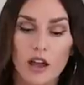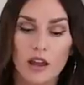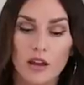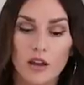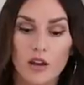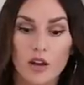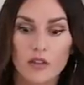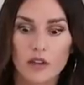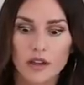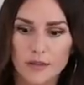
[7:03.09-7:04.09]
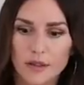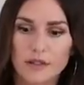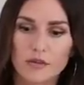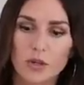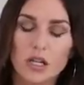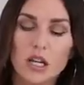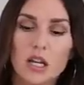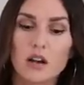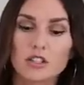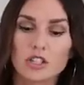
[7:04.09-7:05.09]
I got the expensive one.
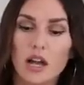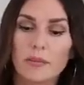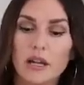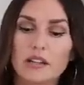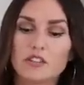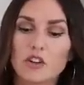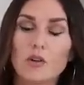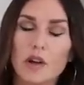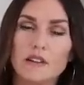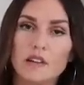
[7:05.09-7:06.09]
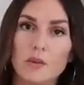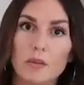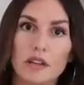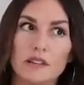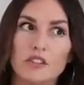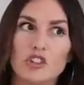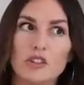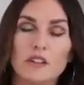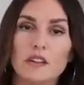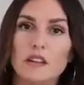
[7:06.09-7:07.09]
Gosh, I mean, it's so crazy to me because
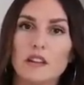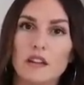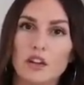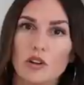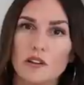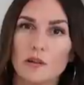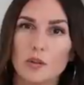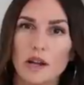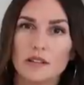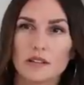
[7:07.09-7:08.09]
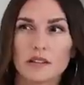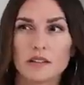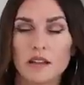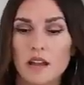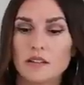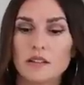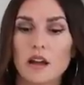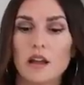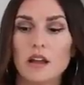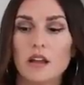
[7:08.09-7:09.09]
just to see the increase in prices, because since
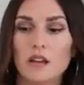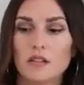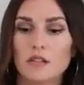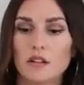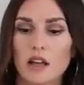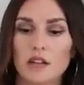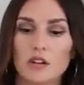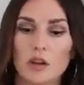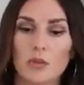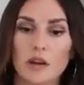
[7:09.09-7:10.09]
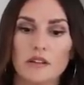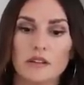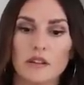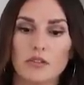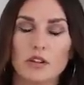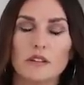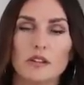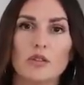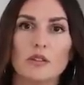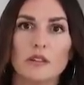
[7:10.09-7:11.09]
I, I look at prices every
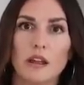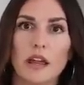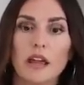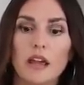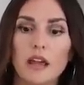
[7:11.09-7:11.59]
single day,